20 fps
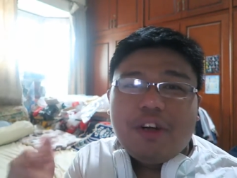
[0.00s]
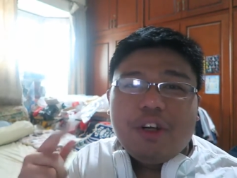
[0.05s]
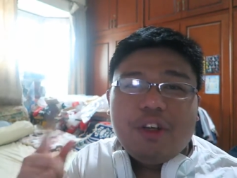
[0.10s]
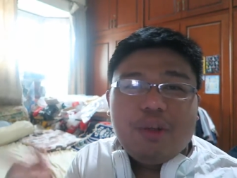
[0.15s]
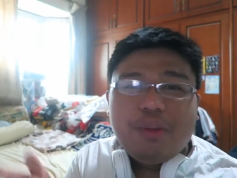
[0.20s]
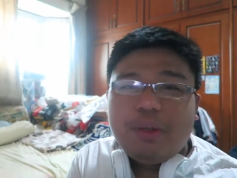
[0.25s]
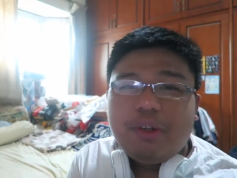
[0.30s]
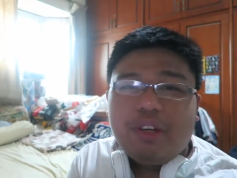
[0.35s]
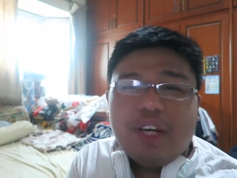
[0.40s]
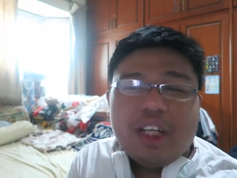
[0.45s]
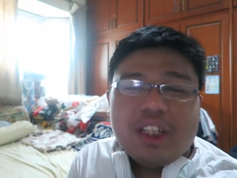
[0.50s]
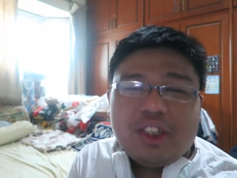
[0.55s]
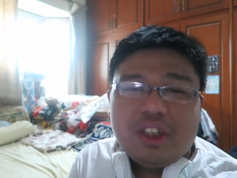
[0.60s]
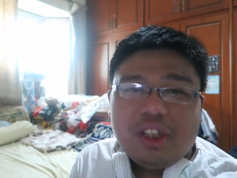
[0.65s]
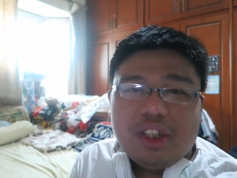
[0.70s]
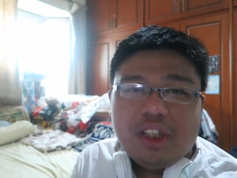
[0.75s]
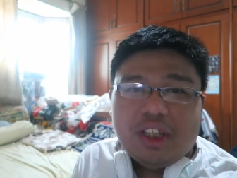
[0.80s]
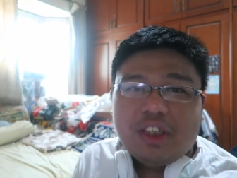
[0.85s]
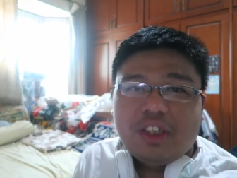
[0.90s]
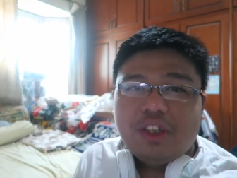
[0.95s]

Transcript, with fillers: I'll do my reaction on it.